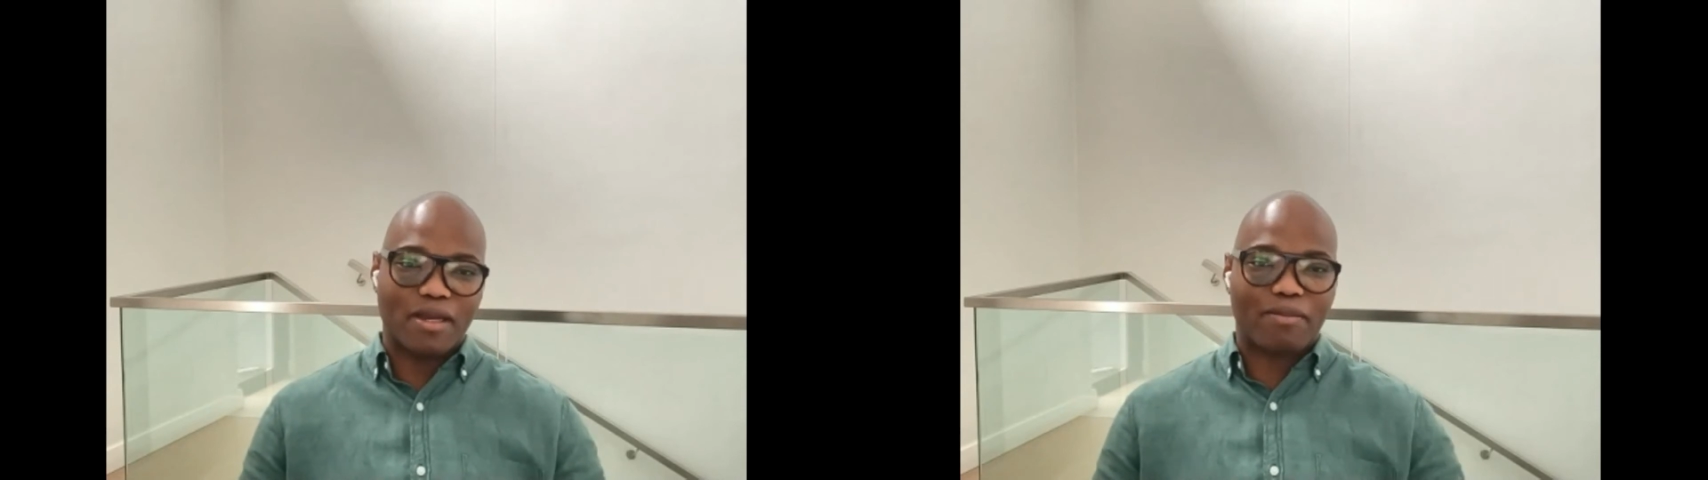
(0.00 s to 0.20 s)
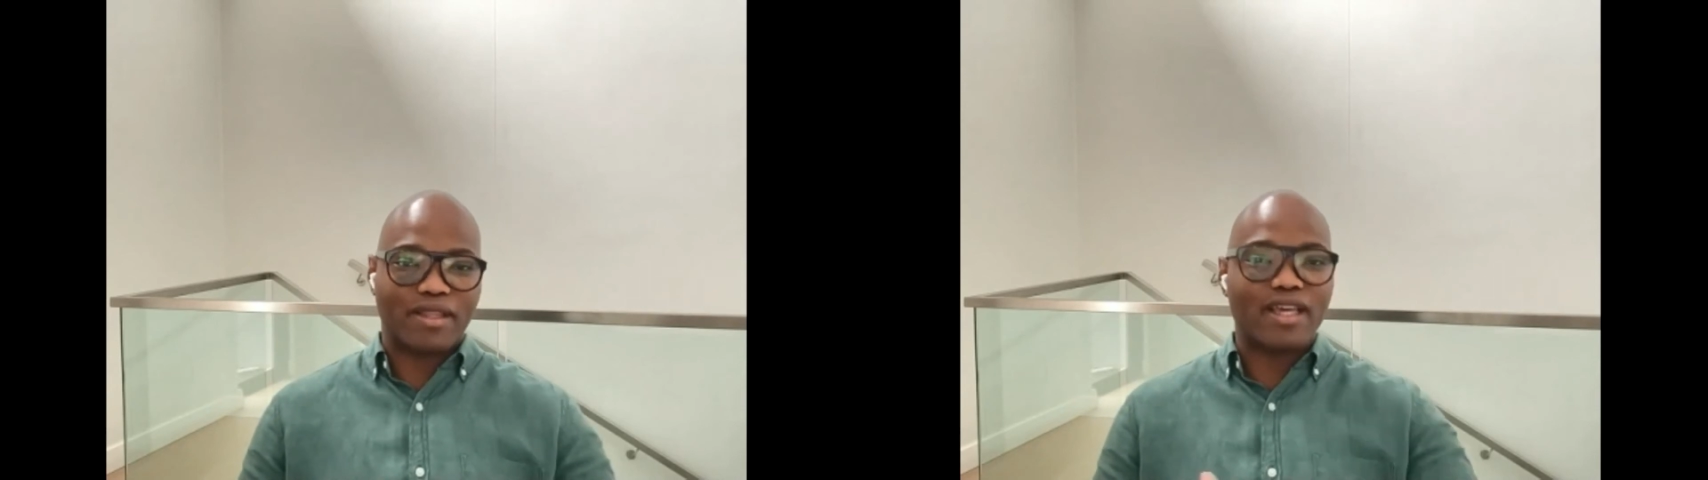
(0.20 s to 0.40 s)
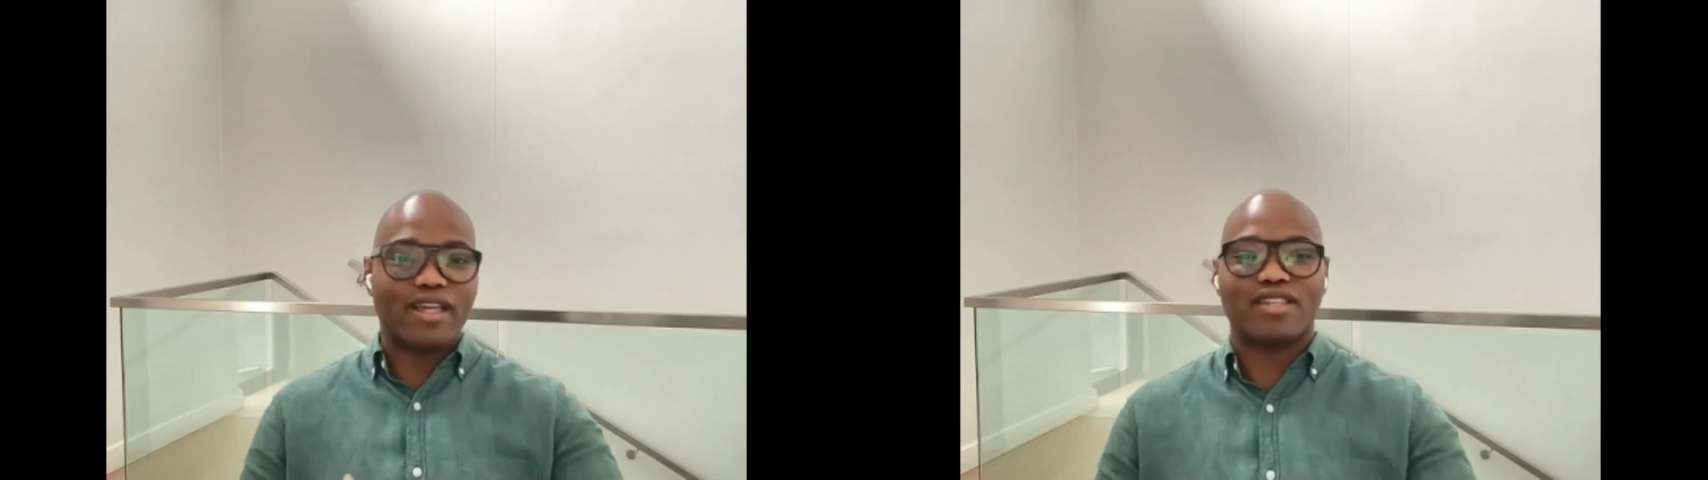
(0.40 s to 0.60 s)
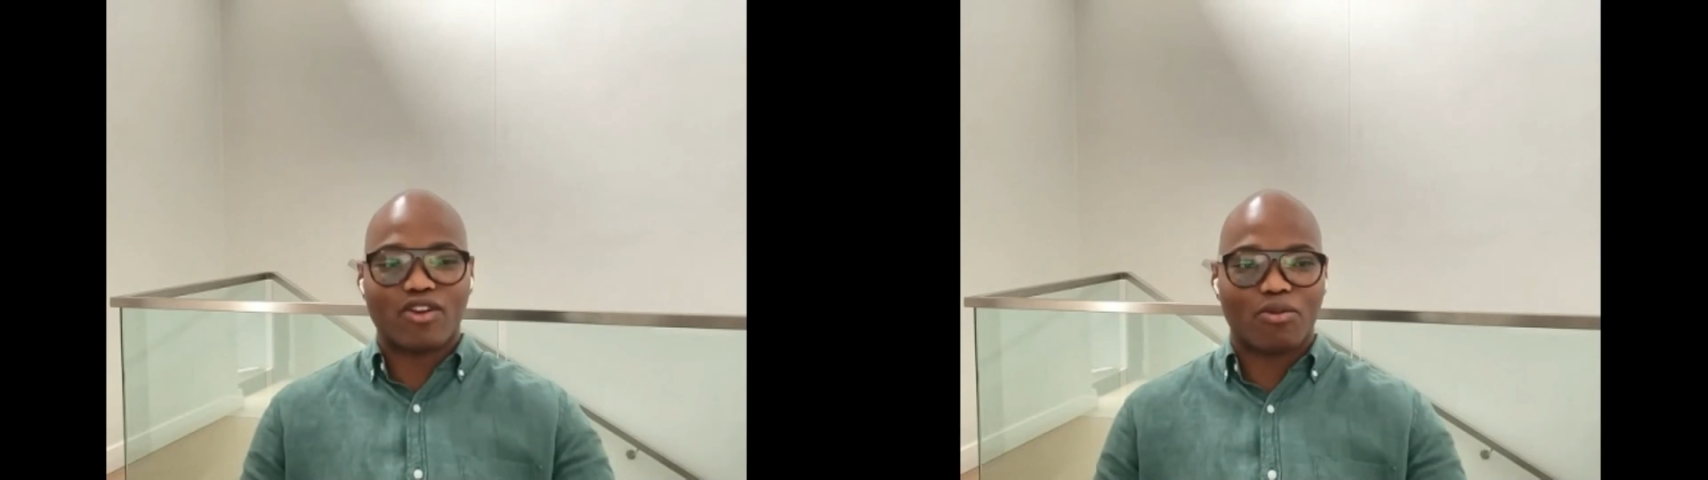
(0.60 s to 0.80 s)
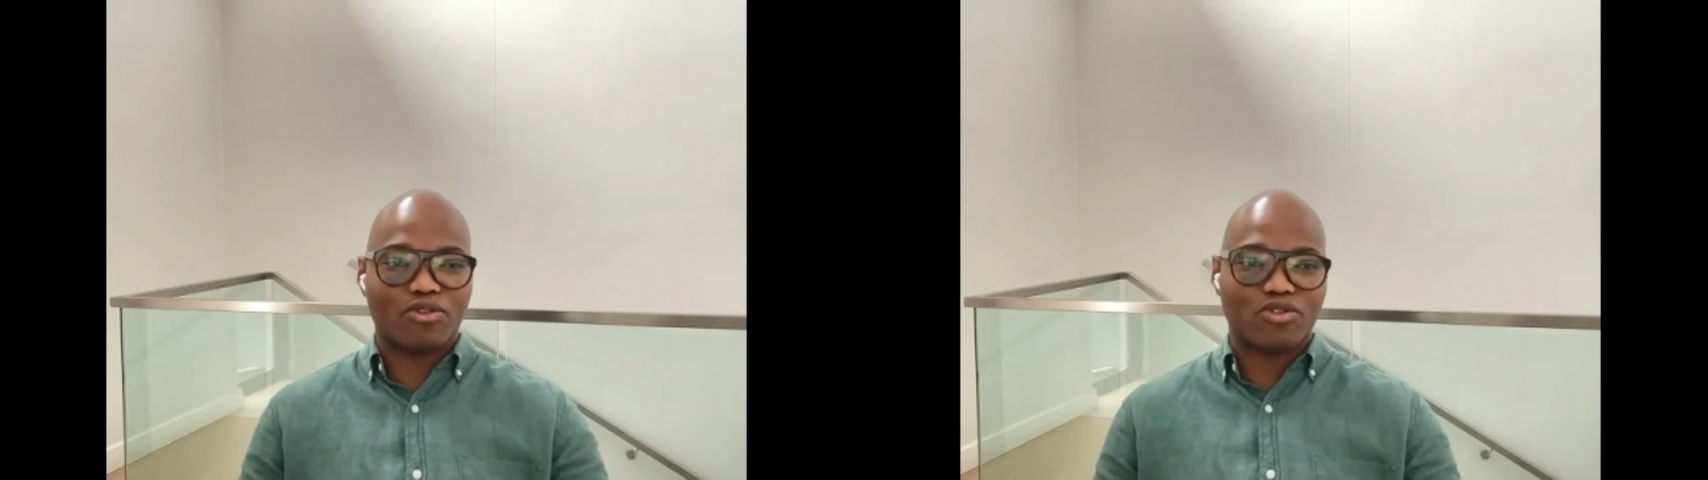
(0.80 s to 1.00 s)
but there is
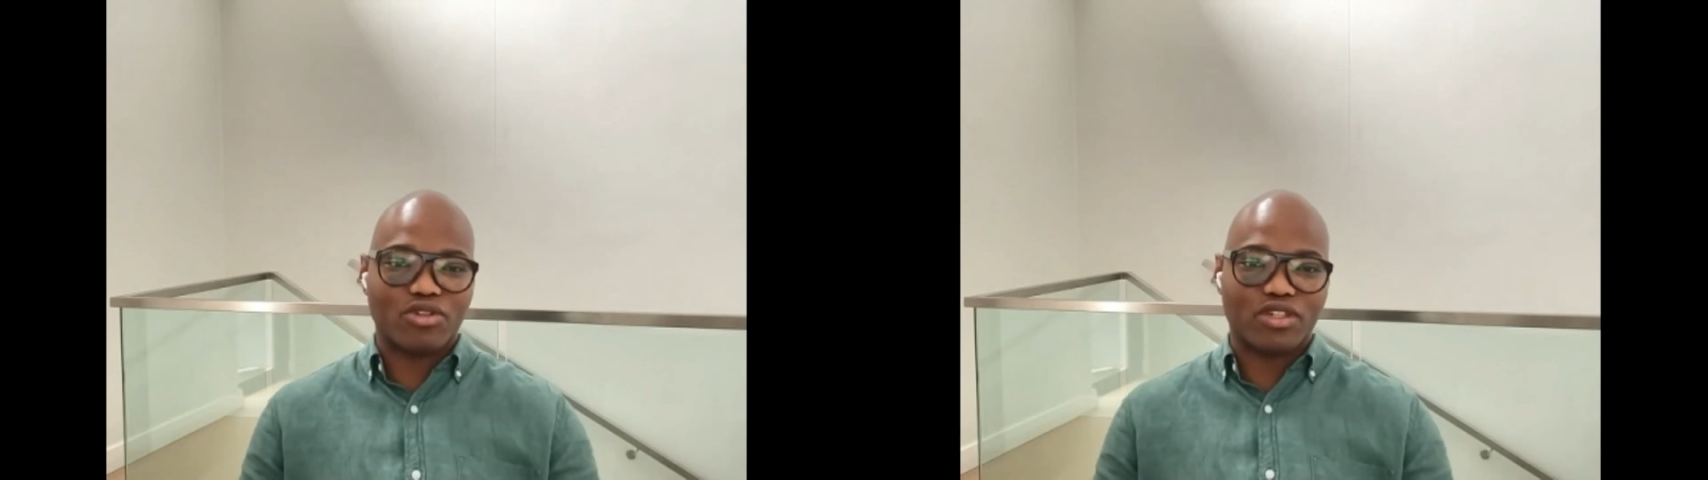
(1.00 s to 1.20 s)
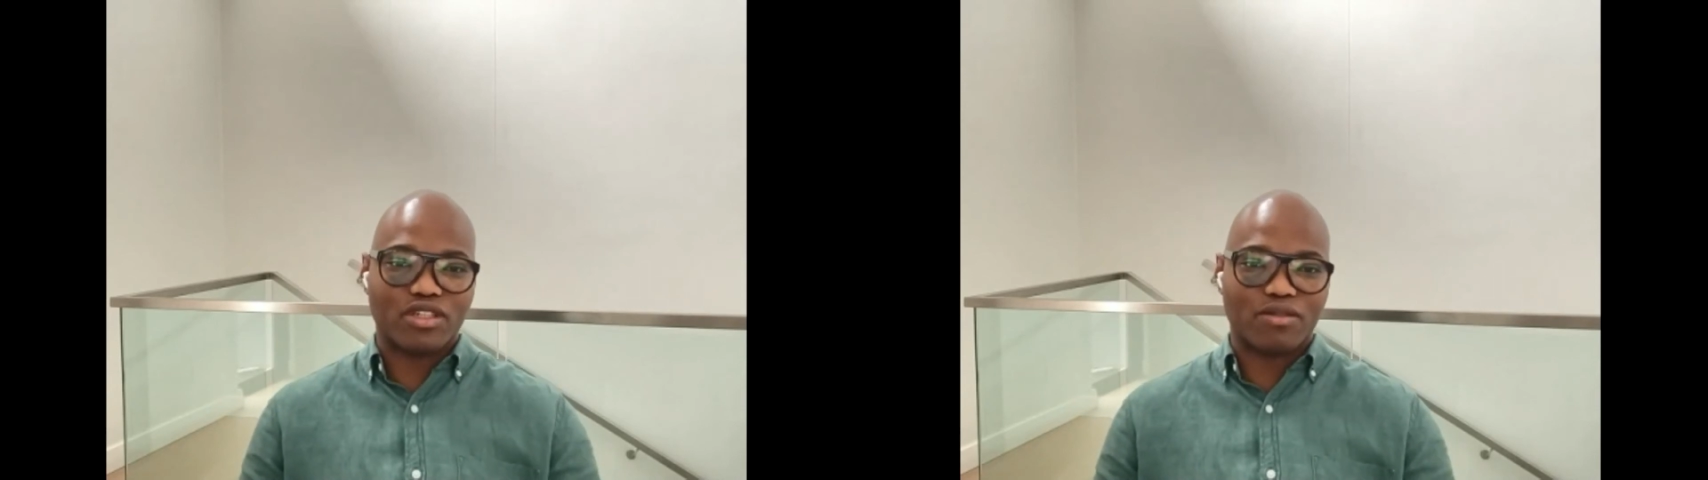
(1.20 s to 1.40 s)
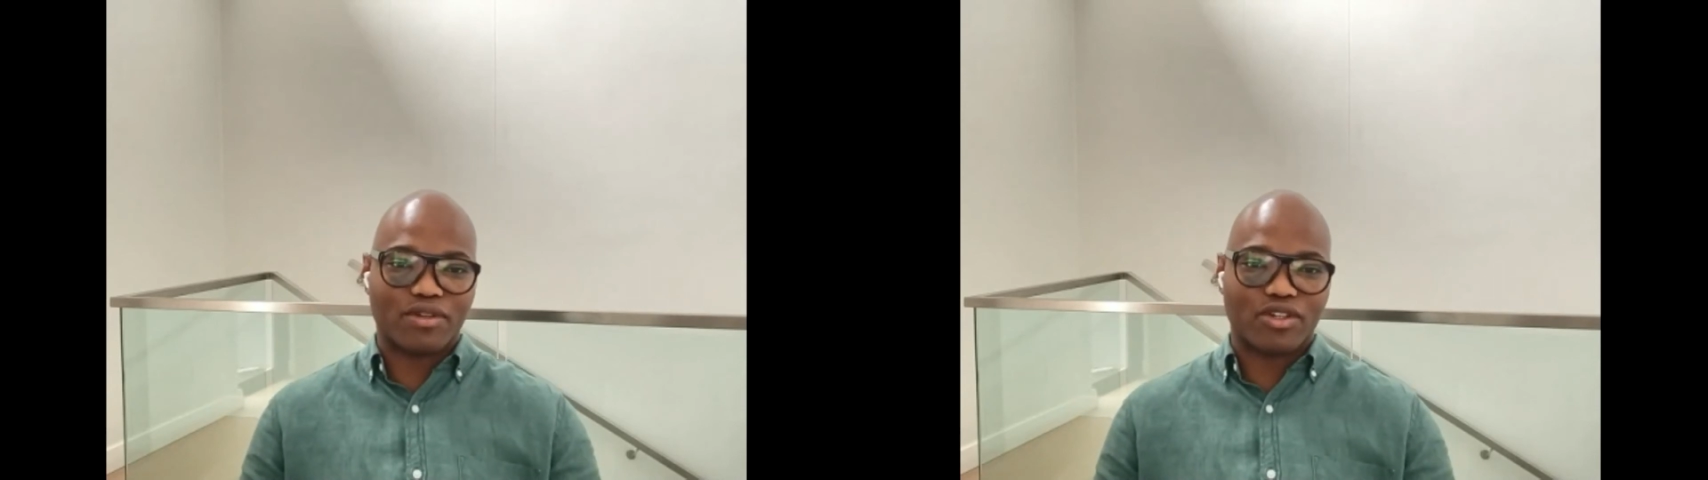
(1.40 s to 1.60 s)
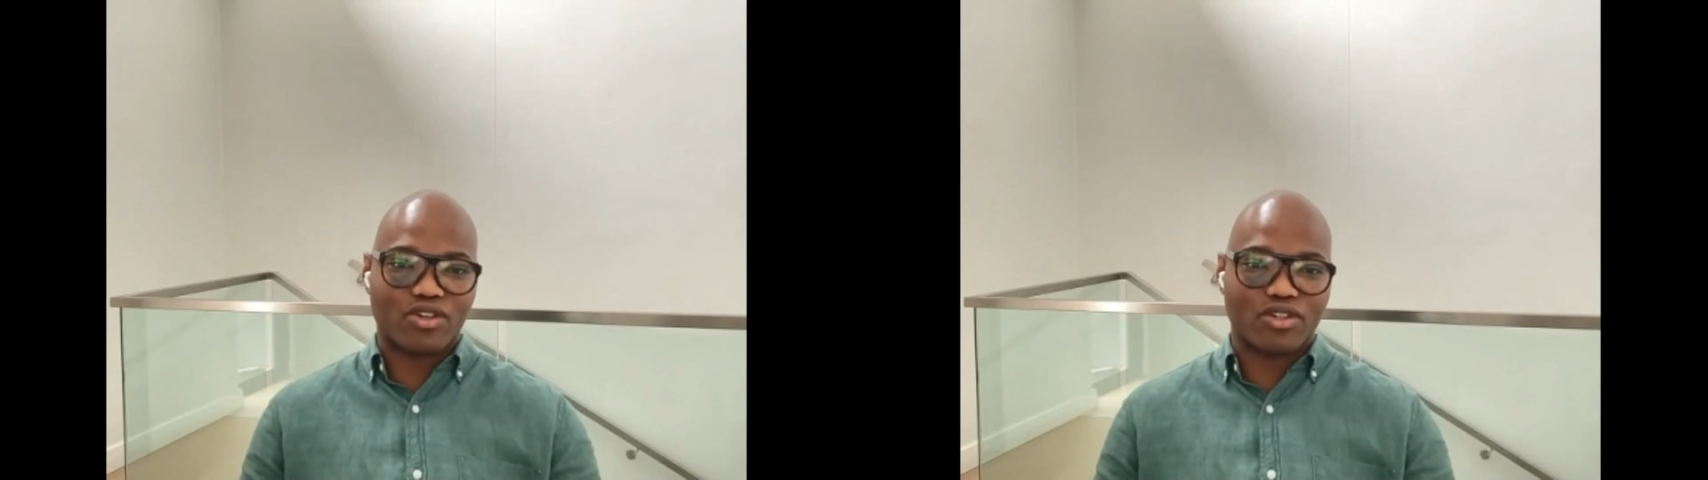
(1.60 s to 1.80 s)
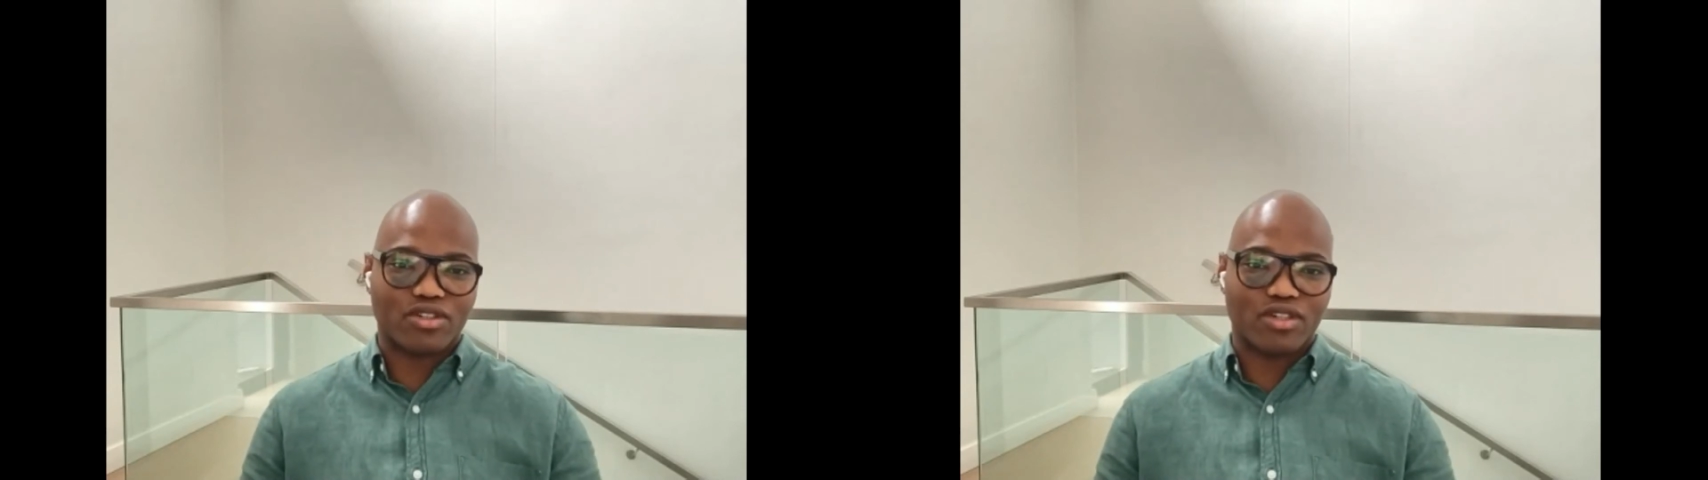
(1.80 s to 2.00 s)
that opportunity
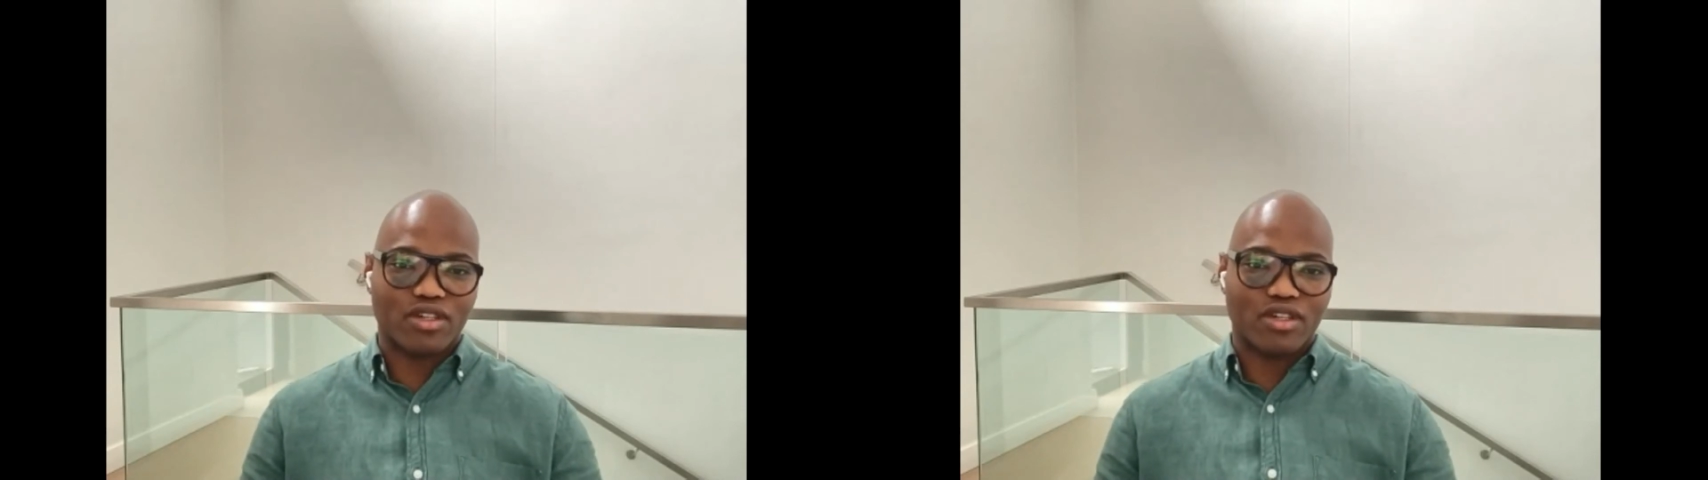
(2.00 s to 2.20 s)
because,